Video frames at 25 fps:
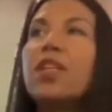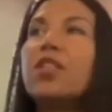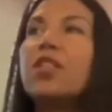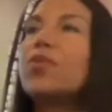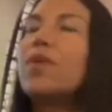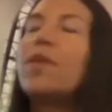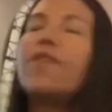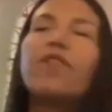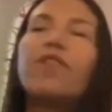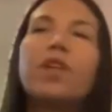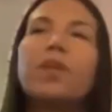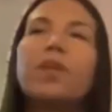
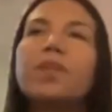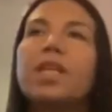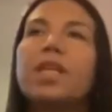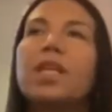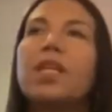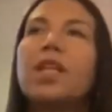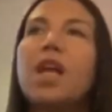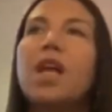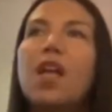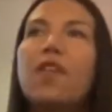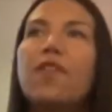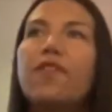Twin flames
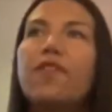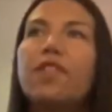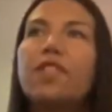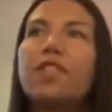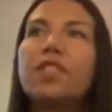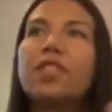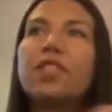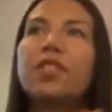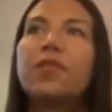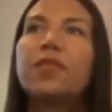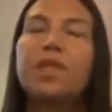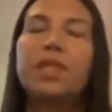cannot
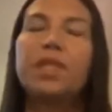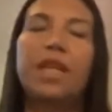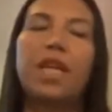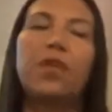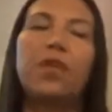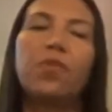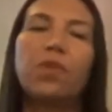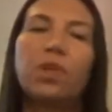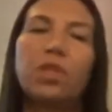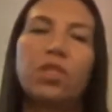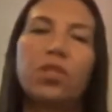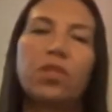physically relate
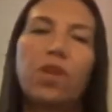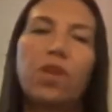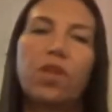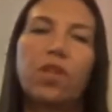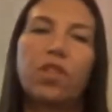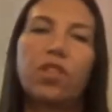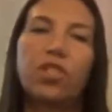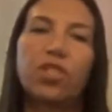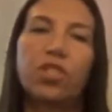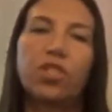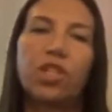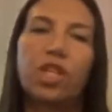once they're on the
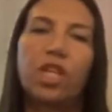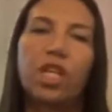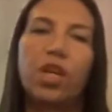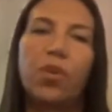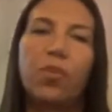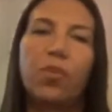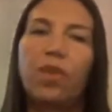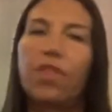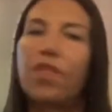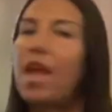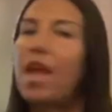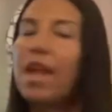journey
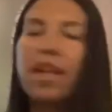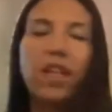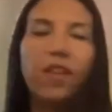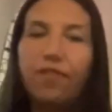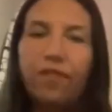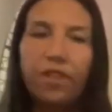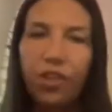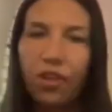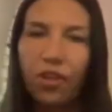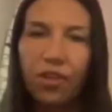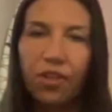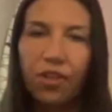with any
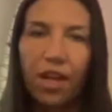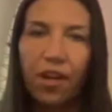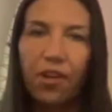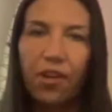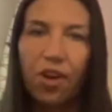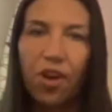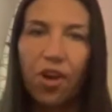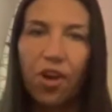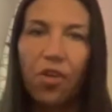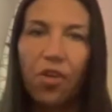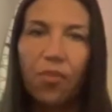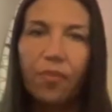fear there at all.